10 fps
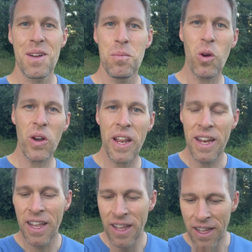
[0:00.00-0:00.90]
Good morning.
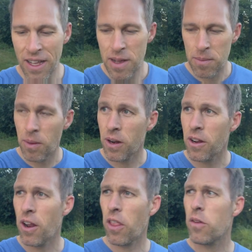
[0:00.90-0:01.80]
On
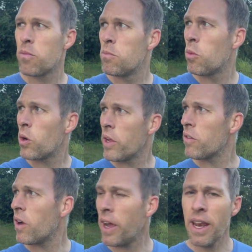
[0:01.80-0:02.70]
another morning
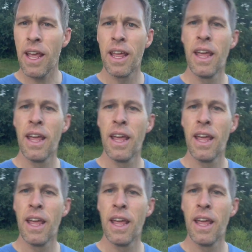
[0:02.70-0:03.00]
run.